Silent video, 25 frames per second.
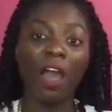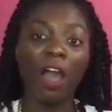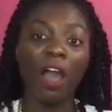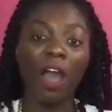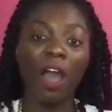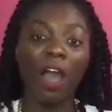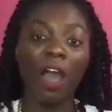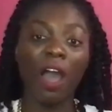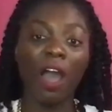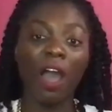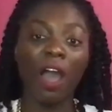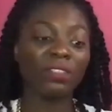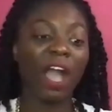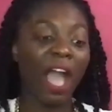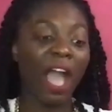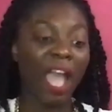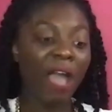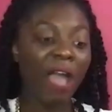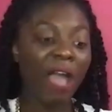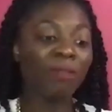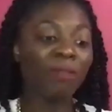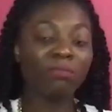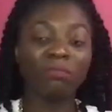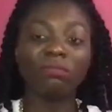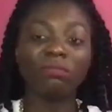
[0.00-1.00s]
I was like,
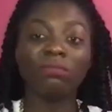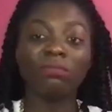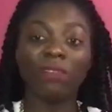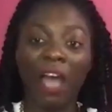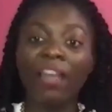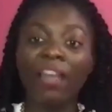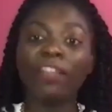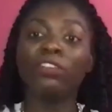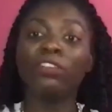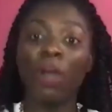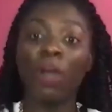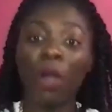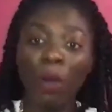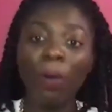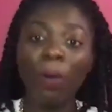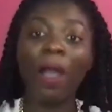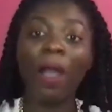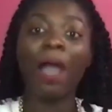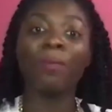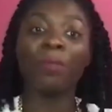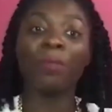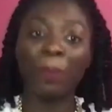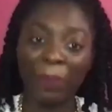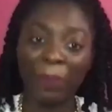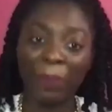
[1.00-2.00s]
I know
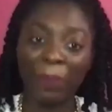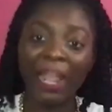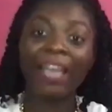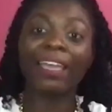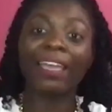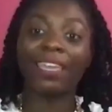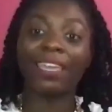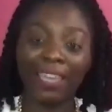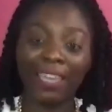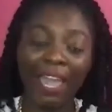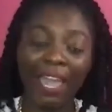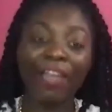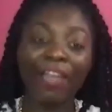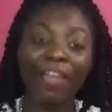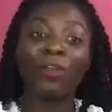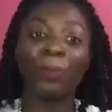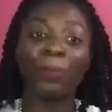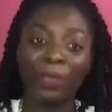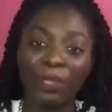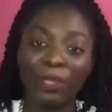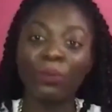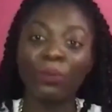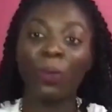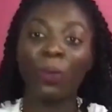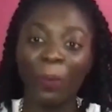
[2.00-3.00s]
I'm a Black
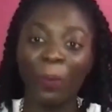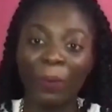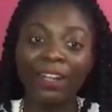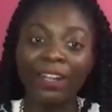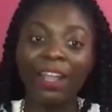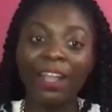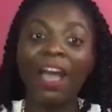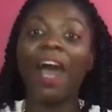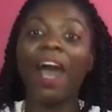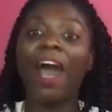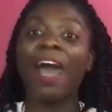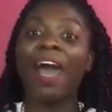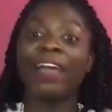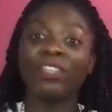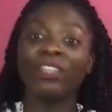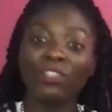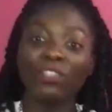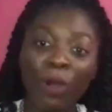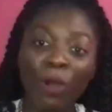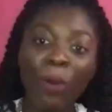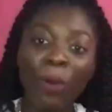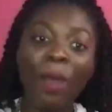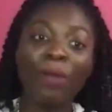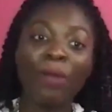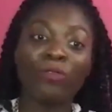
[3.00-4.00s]
Caribbean woman. I
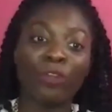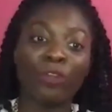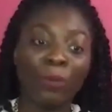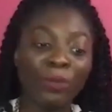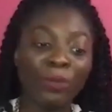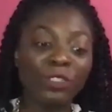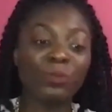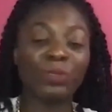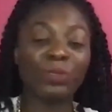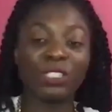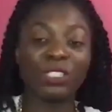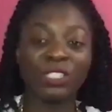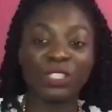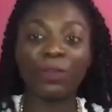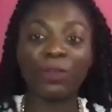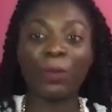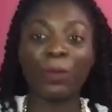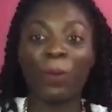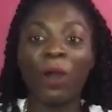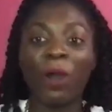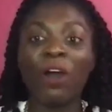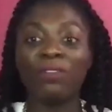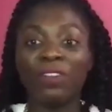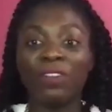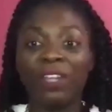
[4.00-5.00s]
know I'm from a specific
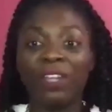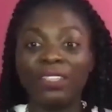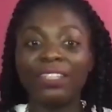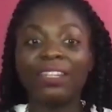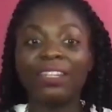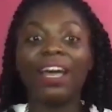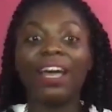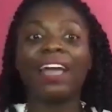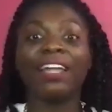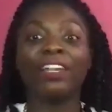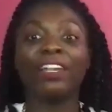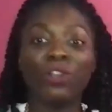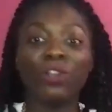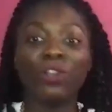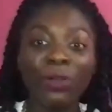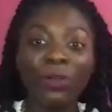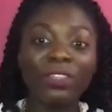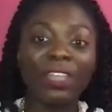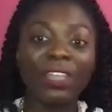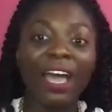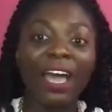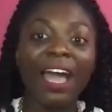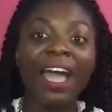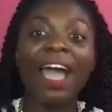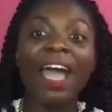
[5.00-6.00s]
part of London. I know
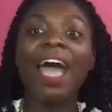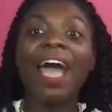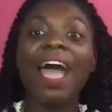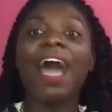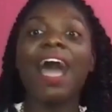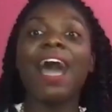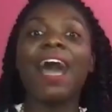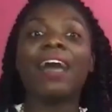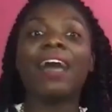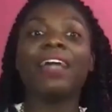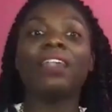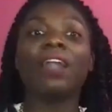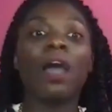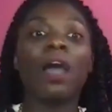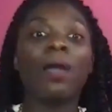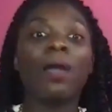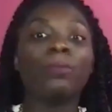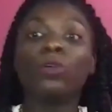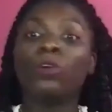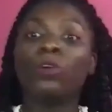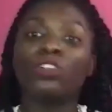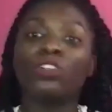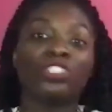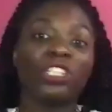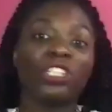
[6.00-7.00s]
that, and I'm
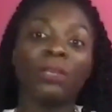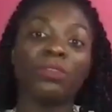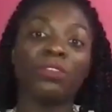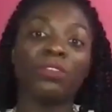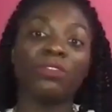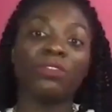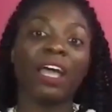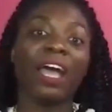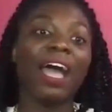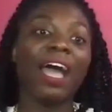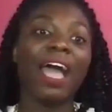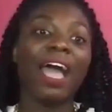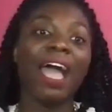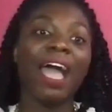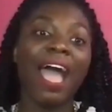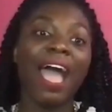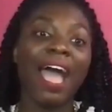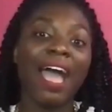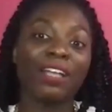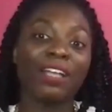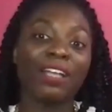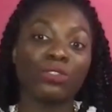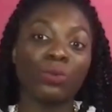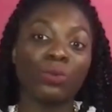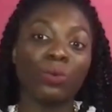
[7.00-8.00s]
not ashamed of that
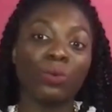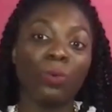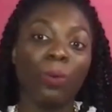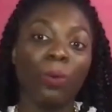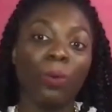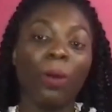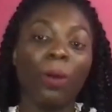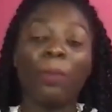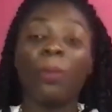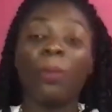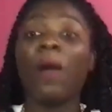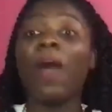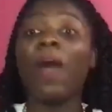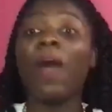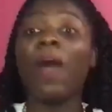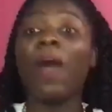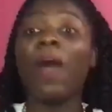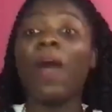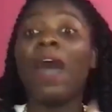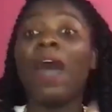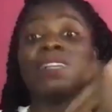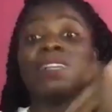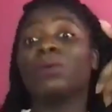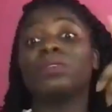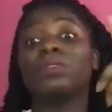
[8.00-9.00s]
at all. But
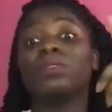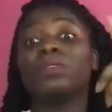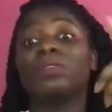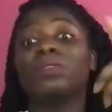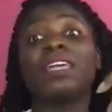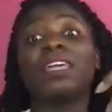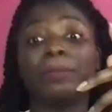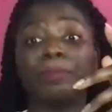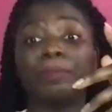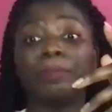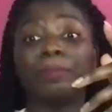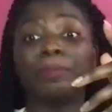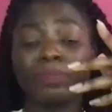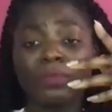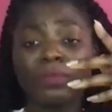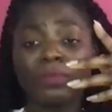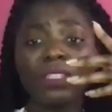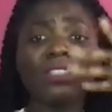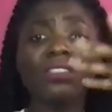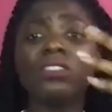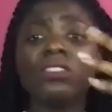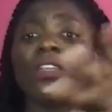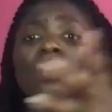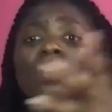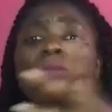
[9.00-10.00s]
as I was saying
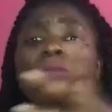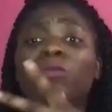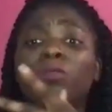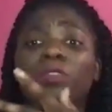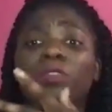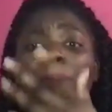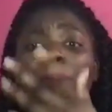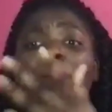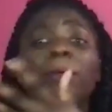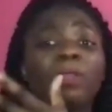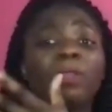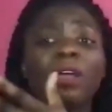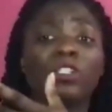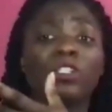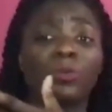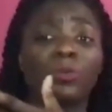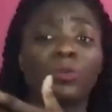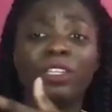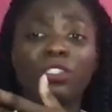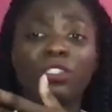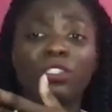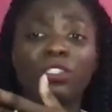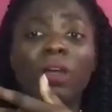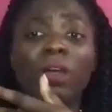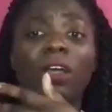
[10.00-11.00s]
to some of the people that I was
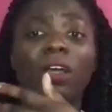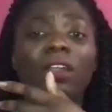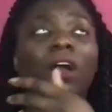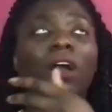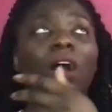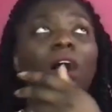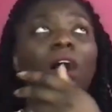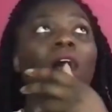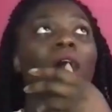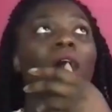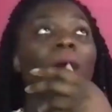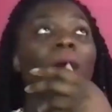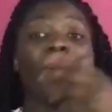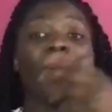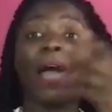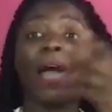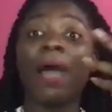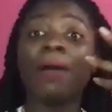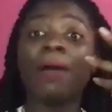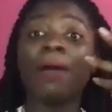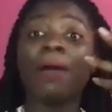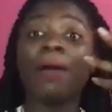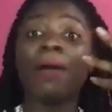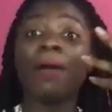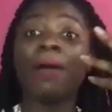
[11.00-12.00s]
speaking to earlier,
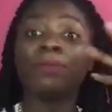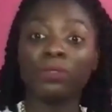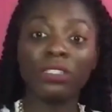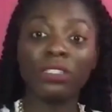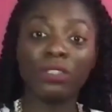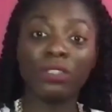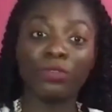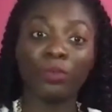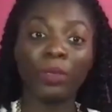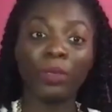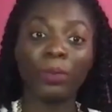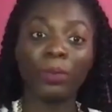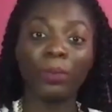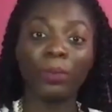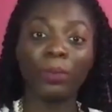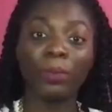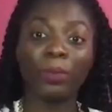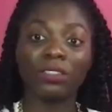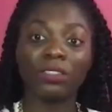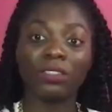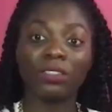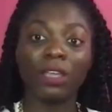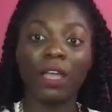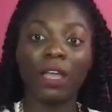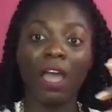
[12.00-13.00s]
perhaps it was easy for me
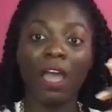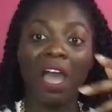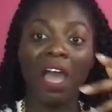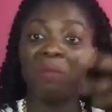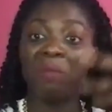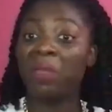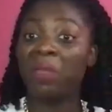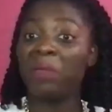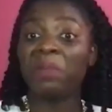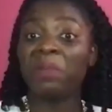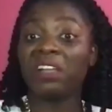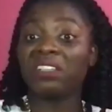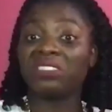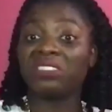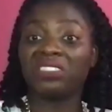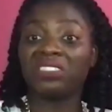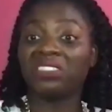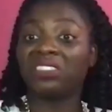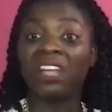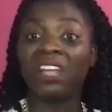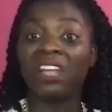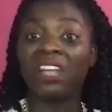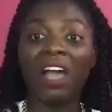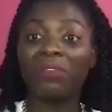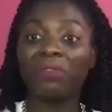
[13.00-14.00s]
because maybe I
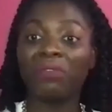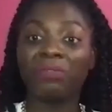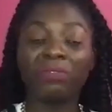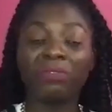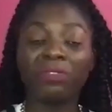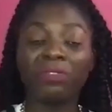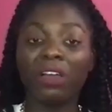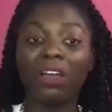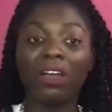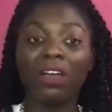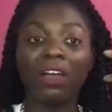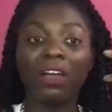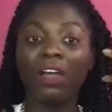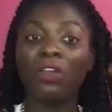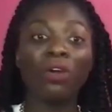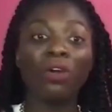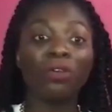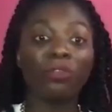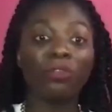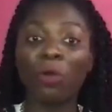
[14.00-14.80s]
just didn't have a lot of